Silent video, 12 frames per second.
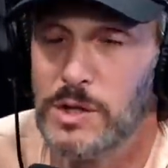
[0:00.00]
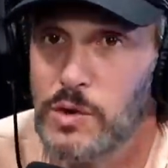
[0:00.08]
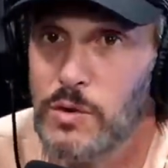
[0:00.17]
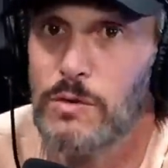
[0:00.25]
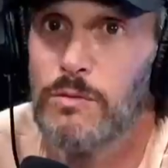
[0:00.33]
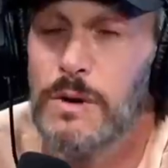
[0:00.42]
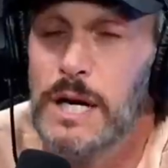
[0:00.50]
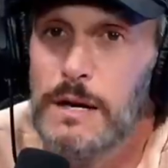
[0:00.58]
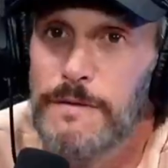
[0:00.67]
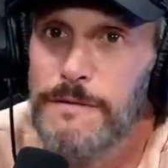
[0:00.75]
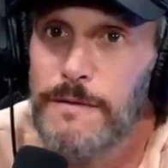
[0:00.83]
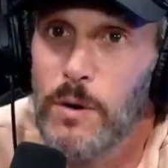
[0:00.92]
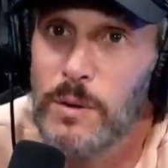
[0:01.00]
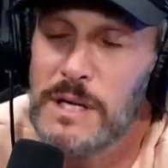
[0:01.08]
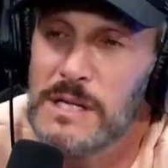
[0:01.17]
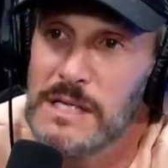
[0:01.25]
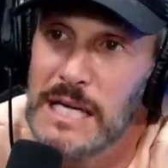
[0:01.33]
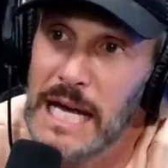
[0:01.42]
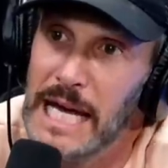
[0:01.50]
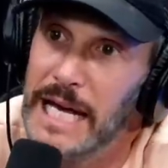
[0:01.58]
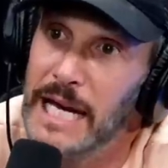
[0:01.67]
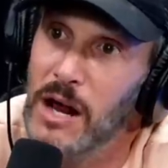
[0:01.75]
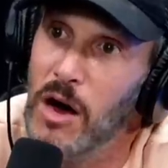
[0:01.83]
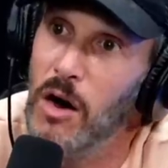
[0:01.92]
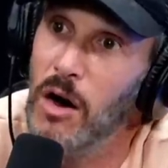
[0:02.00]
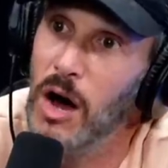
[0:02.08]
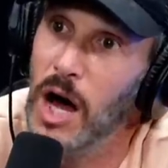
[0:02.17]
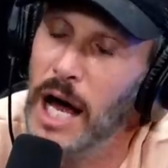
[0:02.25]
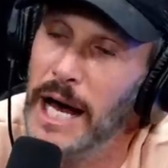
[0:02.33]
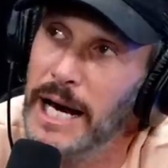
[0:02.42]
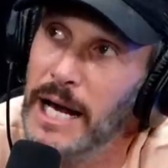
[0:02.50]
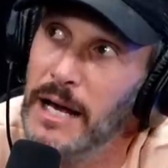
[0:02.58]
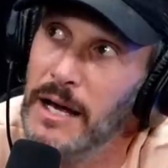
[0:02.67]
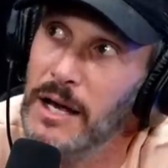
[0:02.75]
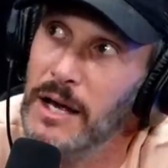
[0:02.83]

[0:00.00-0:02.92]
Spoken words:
to refocus in on,